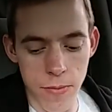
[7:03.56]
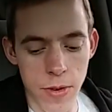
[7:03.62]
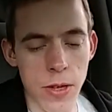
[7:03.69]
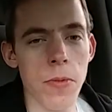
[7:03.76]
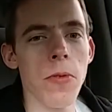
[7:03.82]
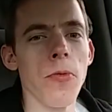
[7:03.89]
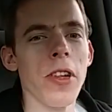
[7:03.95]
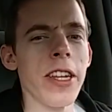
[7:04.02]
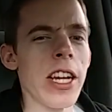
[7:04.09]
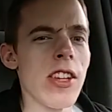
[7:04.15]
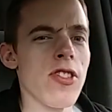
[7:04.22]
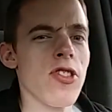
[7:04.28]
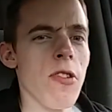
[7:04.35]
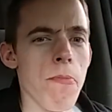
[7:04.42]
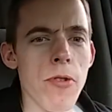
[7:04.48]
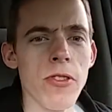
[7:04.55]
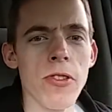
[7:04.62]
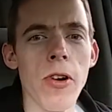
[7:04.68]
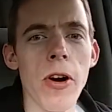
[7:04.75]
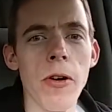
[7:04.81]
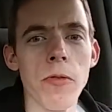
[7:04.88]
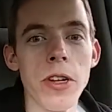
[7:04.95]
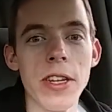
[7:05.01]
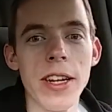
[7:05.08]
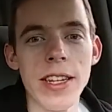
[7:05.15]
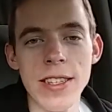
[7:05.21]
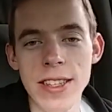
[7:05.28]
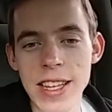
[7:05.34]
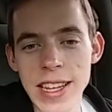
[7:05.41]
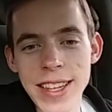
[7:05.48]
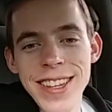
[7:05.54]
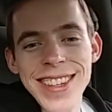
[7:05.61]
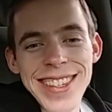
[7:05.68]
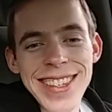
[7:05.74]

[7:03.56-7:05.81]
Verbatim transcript: Makes me feel like a superstar. What do you guys think?